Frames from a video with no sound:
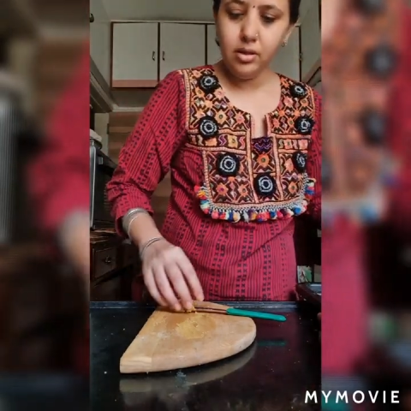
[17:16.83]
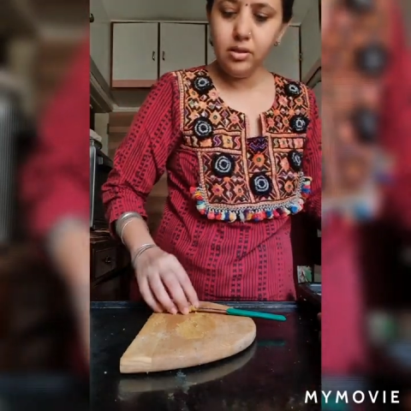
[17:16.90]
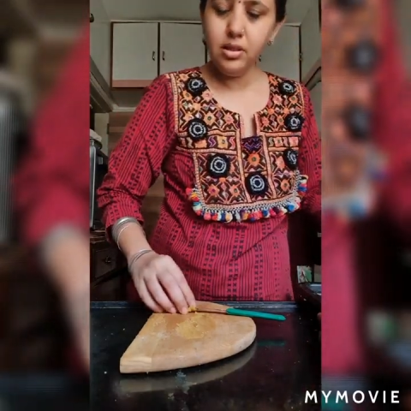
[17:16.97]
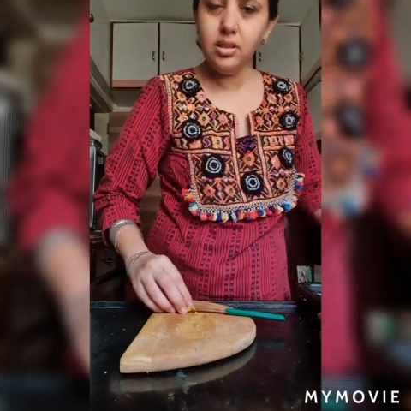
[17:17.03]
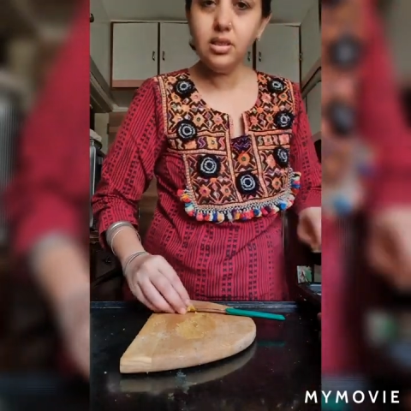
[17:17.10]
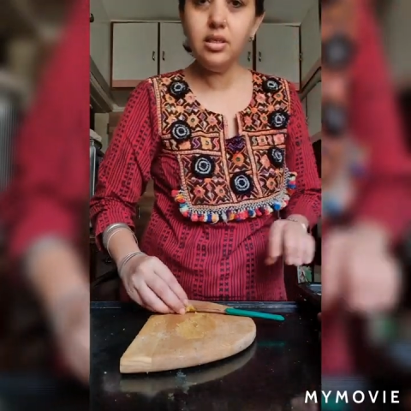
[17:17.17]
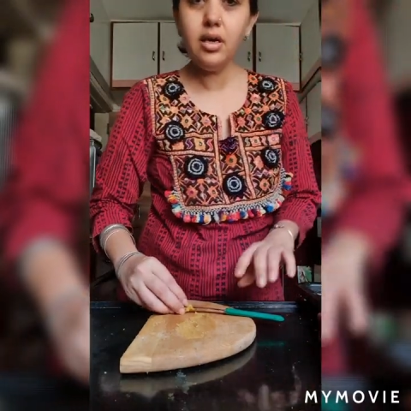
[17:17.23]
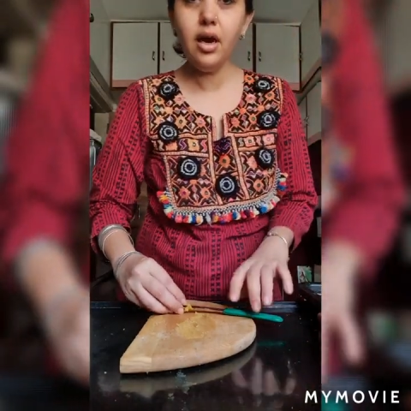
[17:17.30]

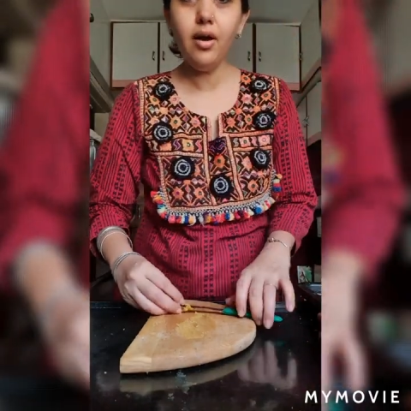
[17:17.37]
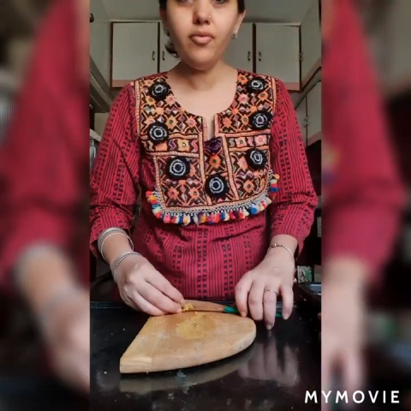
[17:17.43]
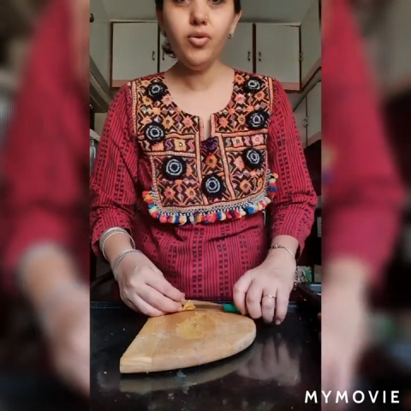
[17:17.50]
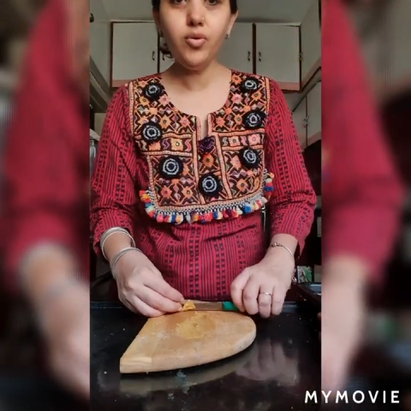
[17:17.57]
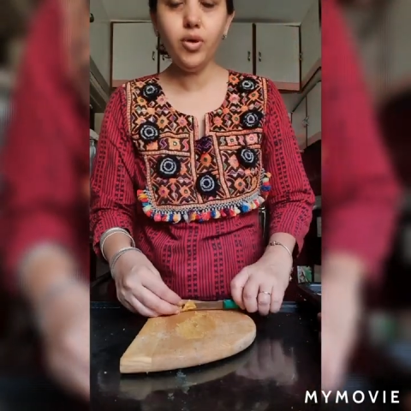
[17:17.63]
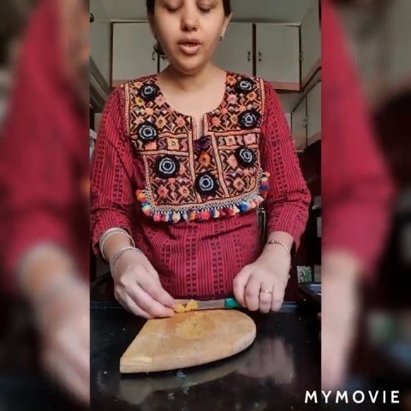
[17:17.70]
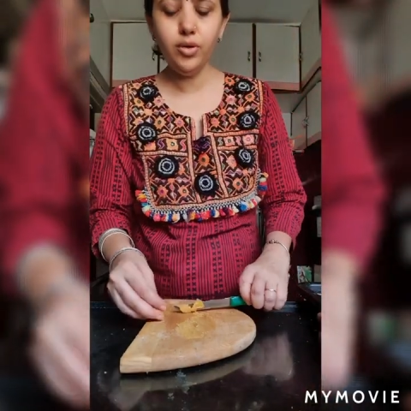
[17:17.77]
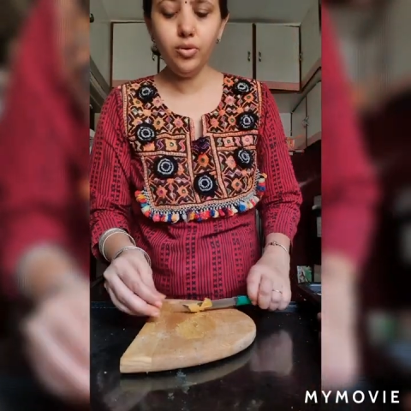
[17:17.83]
This is how
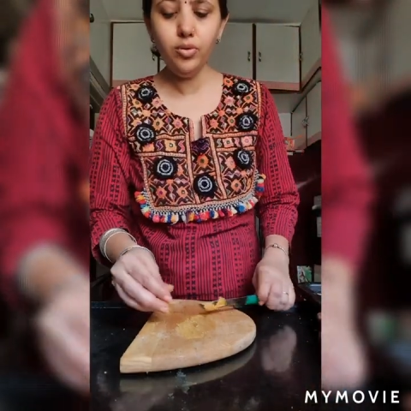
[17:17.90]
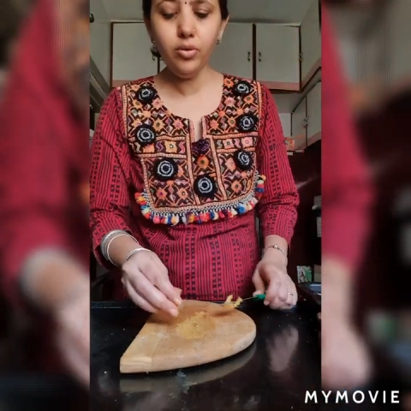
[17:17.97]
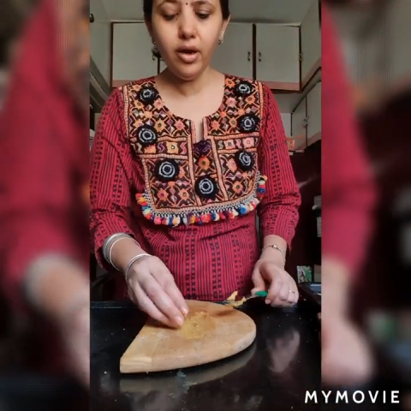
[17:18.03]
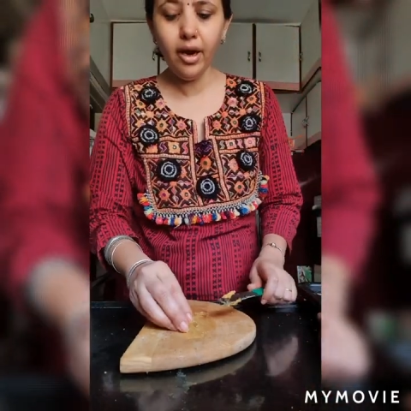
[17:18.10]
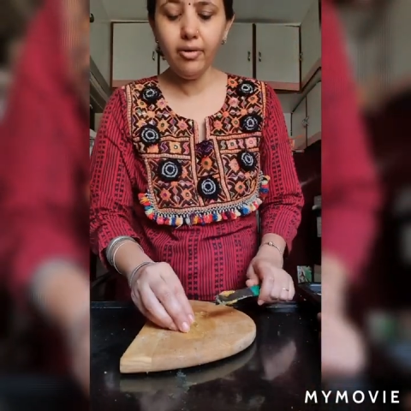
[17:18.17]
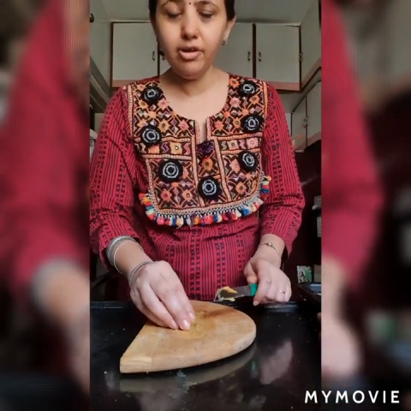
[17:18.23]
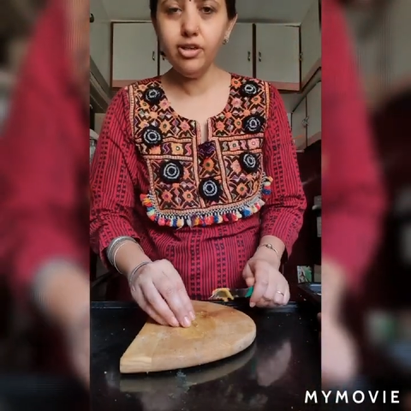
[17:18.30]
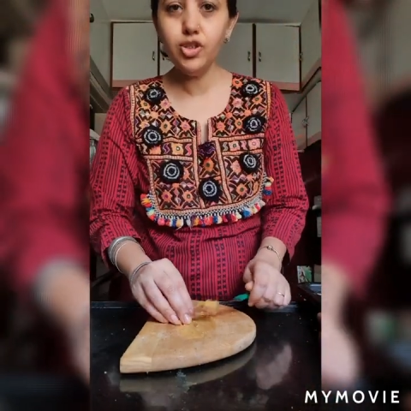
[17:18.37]
you can do.
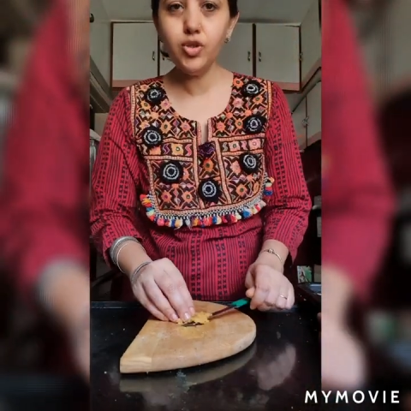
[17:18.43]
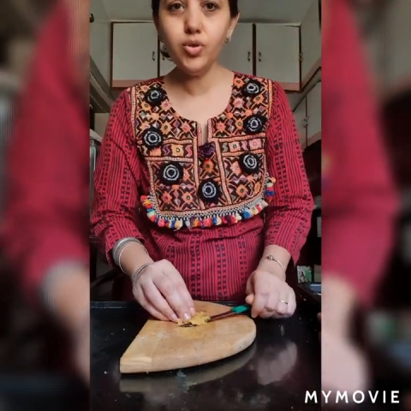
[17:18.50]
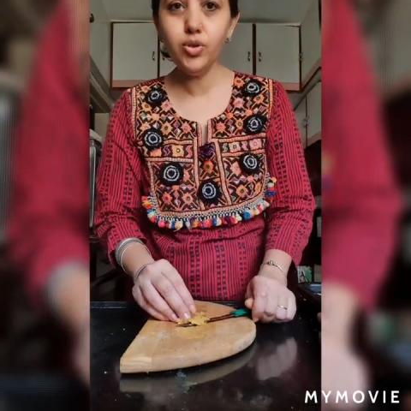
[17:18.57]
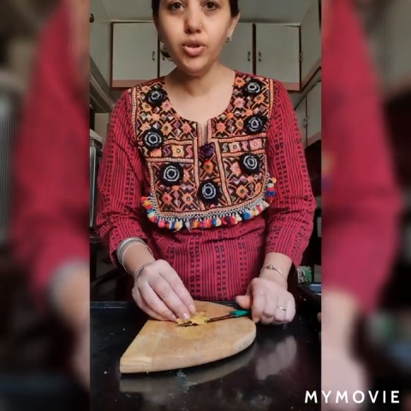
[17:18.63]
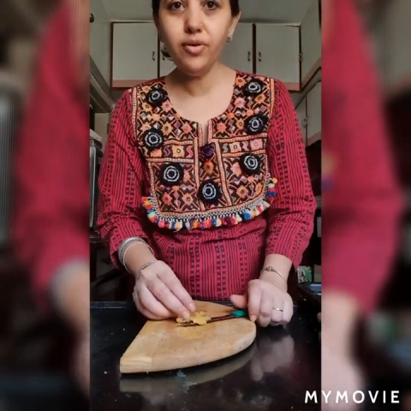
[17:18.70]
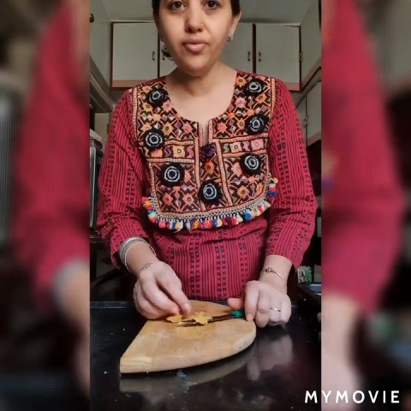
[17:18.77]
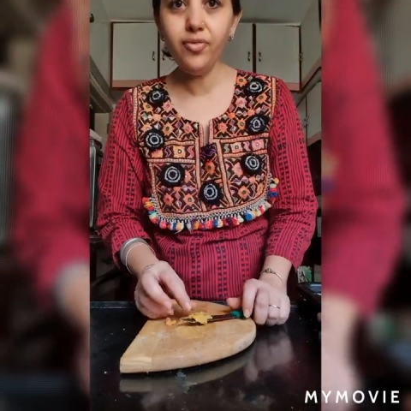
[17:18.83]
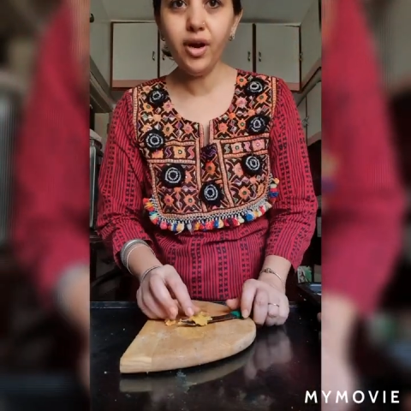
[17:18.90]
I will
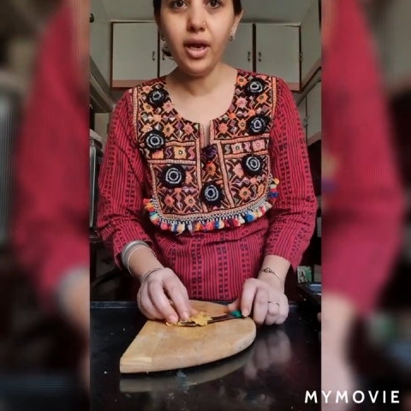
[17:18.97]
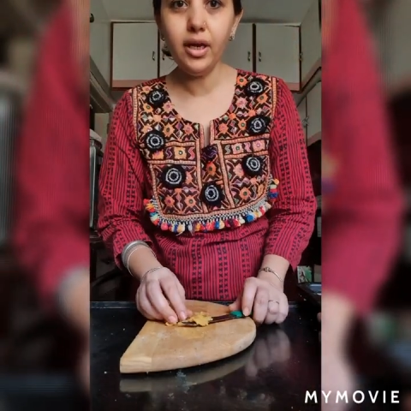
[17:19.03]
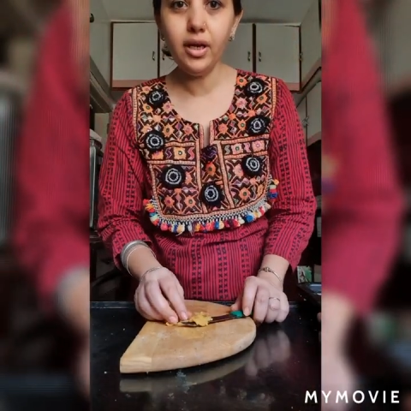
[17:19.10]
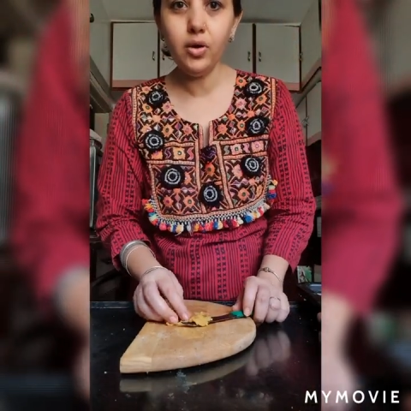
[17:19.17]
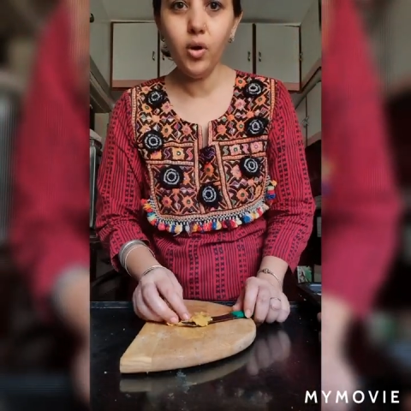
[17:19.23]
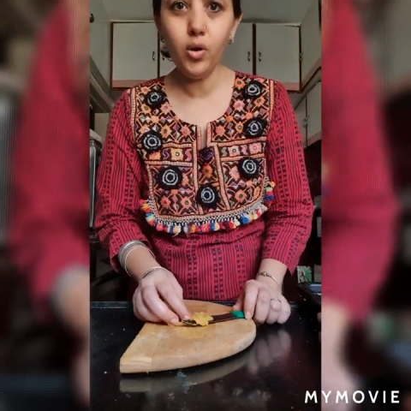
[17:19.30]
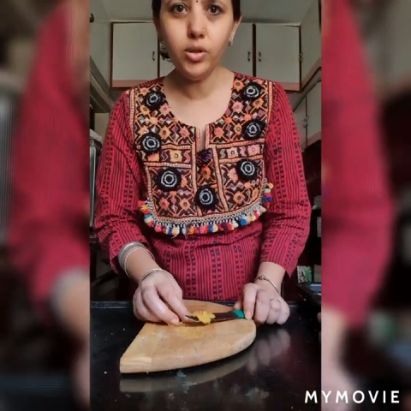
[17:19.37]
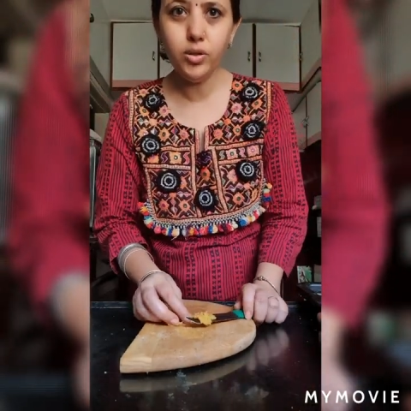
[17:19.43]
show the
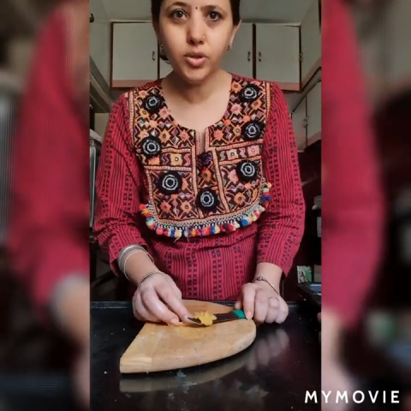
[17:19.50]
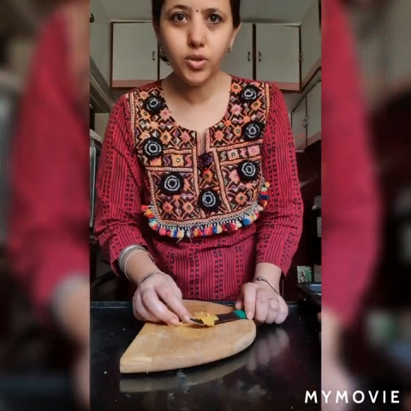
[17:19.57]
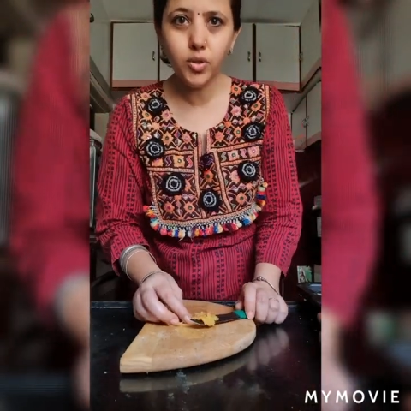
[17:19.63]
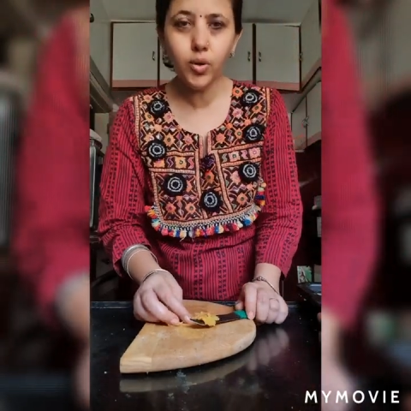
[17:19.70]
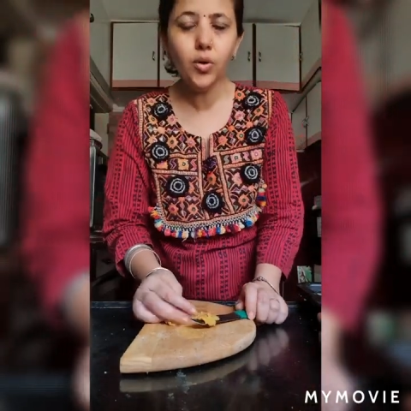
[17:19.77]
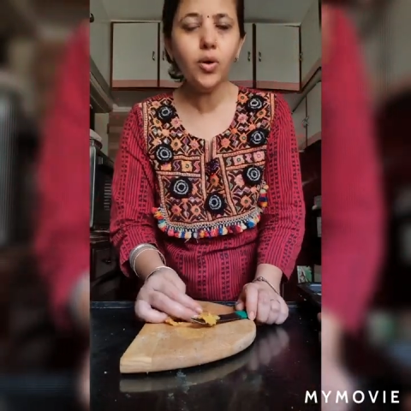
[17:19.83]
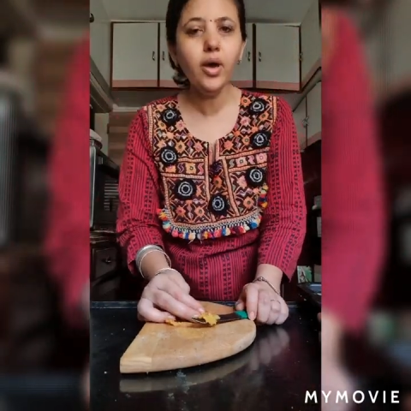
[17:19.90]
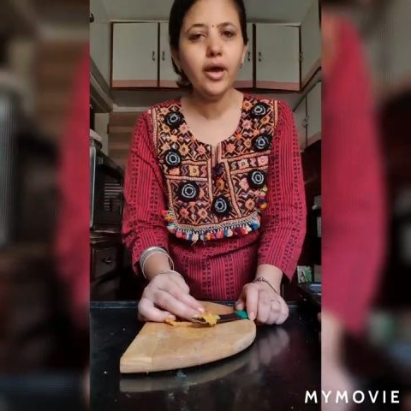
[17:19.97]
frying
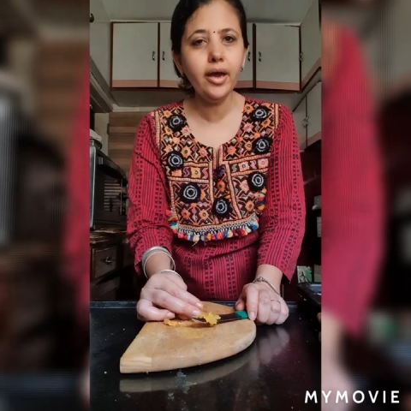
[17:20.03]
also,